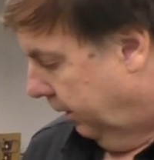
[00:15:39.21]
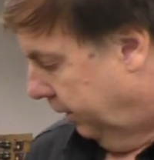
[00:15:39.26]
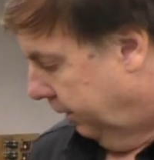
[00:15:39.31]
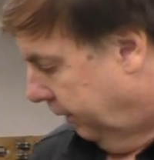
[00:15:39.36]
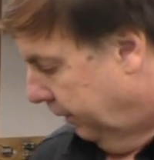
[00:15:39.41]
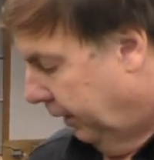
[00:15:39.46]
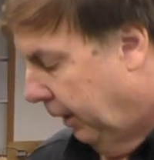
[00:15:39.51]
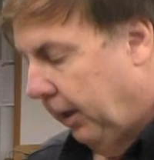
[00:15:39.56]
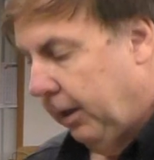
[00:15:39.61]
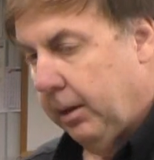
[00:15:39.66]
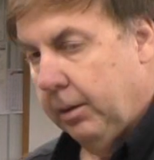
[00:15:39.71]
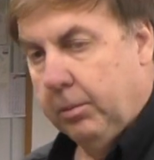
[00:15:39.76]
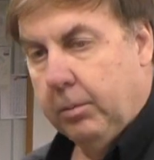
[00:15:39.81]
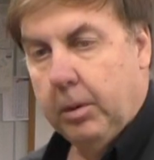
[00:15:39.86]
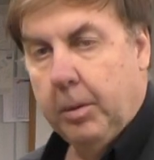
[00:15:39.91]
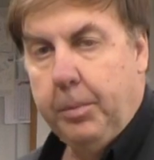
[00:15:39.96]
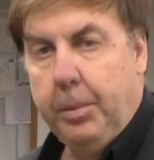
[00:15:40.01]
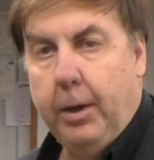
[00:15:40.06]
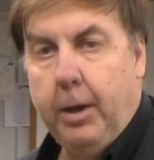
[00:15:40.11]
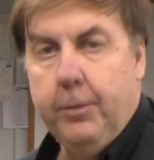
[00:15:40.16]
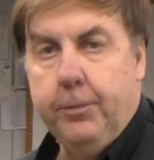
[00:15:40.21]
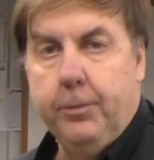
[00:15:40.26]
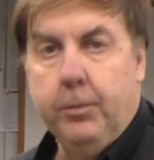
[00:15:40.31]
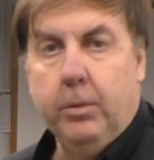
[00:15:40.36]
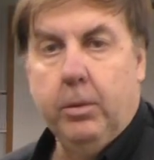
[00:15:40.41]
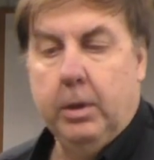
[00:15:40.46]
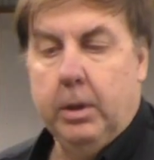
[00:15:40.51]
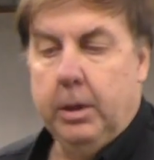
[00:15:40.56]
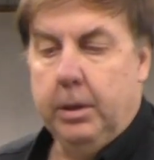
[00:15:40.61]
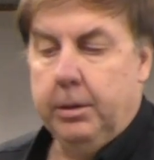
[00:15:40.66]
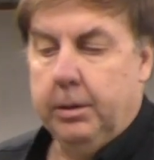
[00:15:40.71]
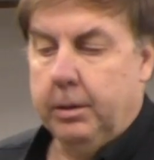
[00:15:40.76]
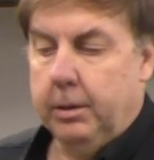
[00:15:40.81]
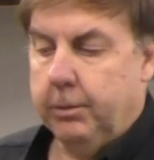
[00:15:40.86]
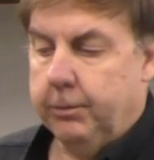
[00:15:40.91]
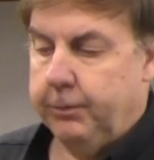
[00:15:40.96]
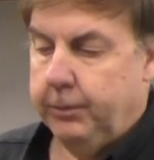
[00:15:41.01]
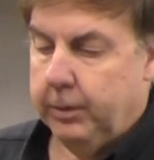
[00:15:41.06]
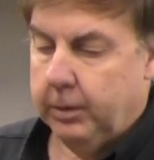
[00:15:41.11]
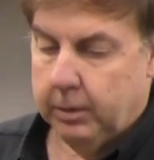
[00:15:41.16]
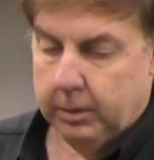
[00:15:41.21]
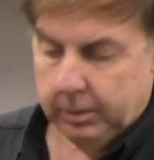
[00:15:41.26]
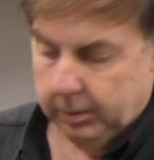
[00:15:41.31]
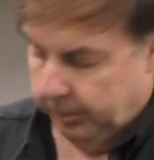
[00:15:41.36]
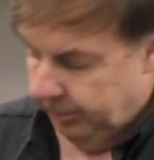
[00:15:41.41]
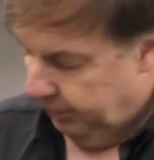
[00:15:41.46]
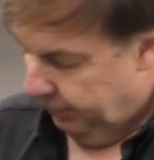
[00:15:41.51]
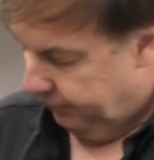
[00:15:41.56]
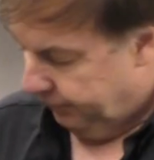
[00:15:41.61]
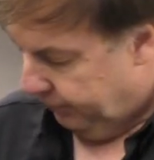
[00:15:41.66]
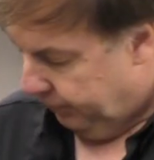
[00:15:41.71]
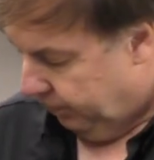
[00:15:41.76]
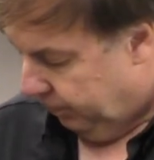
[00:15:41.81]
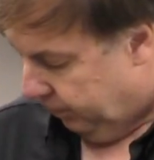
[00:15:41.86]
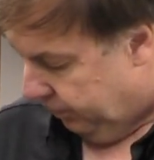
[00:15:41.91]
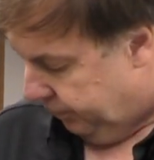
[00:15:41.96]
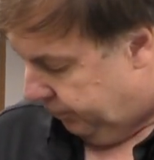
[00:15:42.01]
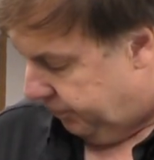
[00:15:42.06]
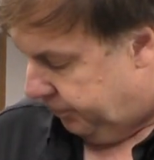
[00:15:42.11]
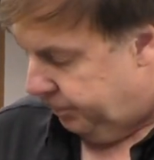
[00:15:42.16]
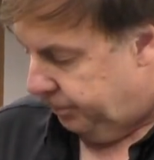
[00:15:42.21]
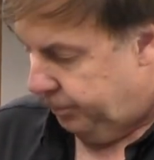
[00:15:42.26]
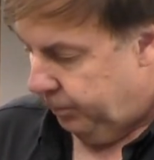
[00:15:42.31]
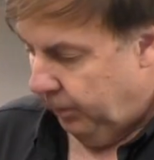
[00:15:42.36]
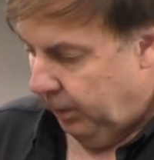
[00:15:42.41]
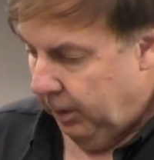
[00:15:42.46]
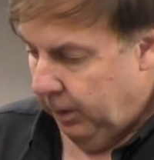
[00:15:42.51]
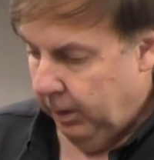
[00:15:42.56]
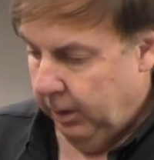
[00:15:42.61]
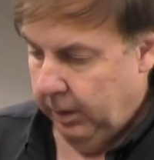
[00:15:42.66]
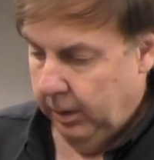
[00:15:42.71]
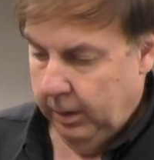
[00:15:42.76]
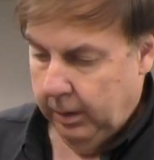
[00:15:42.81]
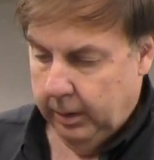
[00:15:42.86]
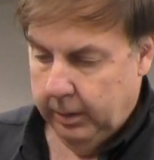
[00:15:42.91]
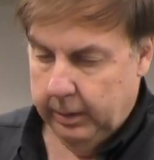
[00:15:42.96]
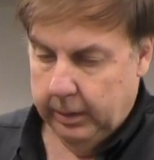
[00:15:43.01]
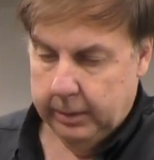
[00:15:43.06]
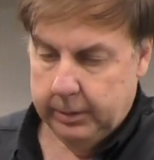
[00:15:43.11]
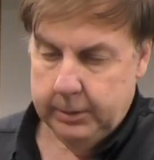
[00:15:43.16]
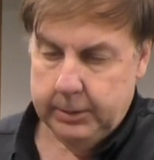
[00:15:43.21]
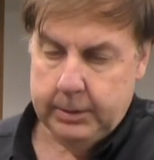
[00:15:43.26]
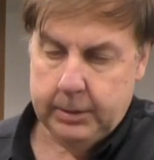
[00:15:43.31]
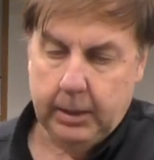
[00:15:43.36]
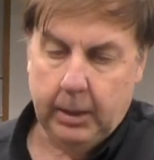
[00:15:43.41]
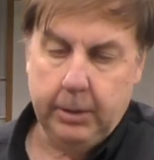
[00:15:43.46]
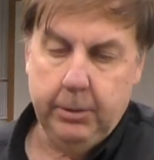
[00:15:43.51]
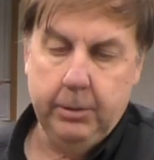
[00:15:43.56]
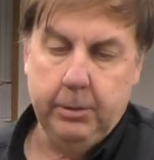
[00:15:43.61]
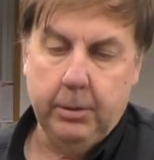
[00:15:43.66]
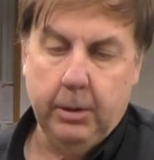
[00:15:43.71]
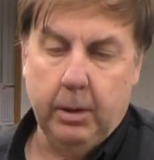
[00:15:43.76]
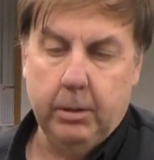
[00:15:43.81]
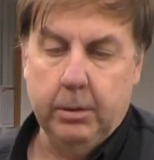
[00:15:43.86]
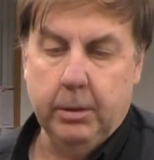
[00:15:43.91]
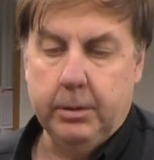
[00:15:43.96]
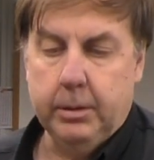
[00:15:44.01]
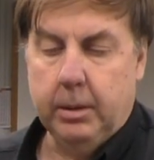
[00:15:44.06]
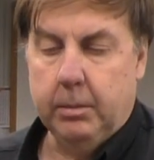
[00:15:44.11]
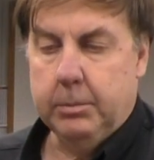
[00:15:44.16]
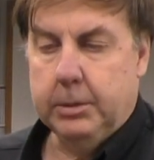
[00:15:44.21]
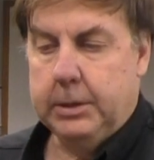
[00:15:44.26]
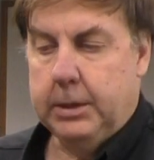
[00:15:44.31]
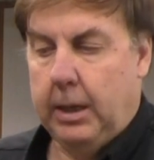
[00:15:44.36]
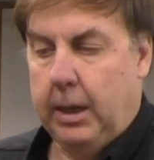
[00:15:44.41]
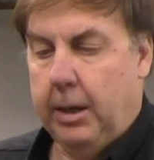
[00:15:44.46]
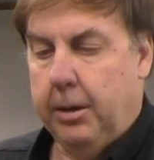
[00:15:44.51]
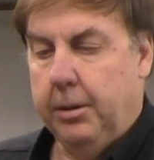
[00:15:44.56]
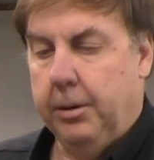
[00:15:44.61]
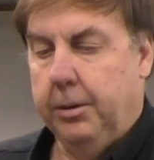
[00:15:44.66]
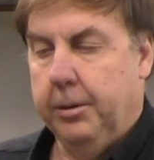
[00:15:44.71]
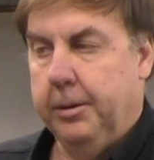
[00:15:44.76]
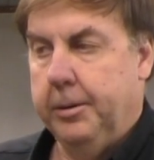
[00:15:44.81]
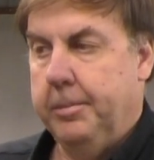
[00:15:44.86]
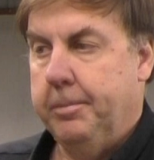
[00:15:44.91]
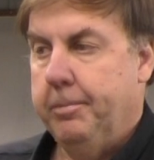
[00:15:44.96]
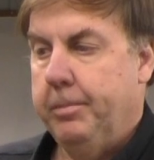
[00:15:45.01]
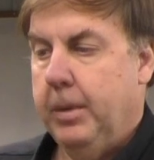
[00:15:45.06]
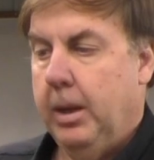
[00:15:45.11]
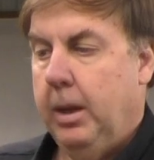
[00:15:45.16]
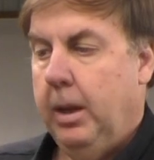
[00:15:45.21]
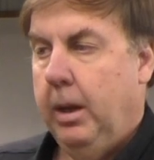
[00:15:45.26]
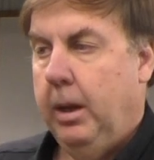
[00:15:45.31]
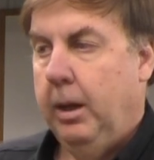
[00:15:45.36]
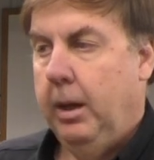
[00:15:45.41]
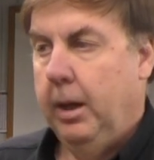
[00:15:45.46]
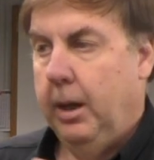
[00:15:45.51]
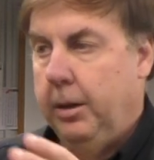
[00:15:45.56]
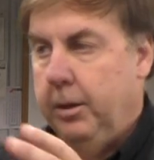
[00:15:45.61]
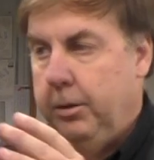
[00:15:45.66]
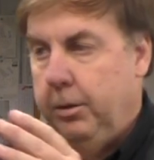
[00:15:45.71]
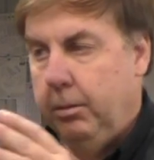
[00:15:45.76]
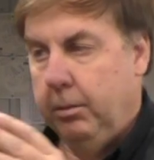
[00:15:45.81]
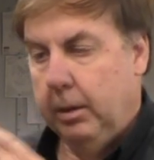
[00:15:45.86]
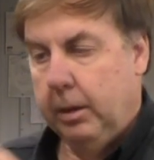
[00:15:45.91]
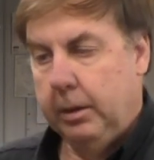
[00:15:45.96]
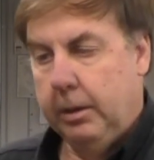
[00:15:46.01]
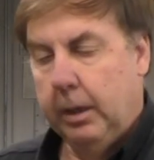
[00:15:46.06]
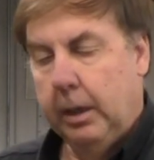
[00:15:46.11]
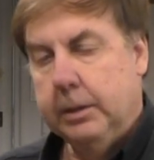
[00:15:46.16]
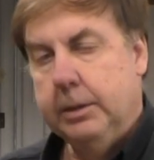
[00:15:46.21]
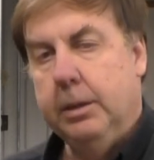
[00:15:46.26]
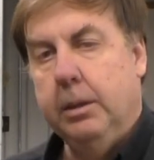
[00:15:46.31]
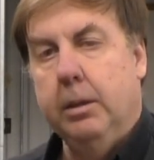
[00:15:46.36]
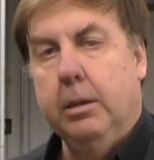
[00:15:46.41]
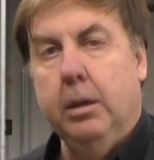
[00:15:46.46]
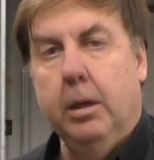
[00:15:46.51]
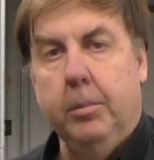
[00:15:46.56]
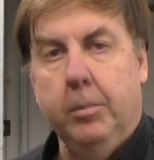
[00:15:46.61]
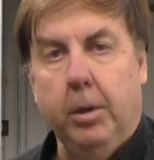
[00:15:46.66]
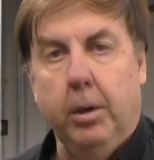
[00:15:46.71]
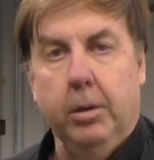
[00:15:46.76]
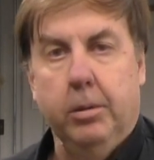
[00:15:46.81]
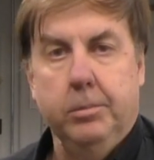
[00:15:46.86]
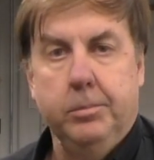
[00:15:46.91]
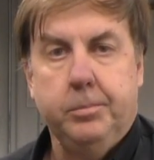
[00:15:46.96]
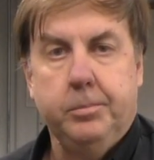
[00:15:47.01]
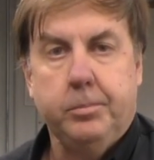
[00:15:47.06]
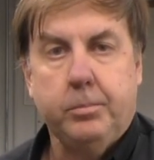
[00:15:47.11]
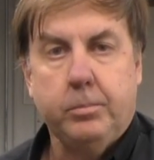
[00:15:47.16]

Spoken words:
They're not going to want to pay for it and you're going to feel a little bit foolish. Now this say you turn the thermostat on and the unit doesn't come on.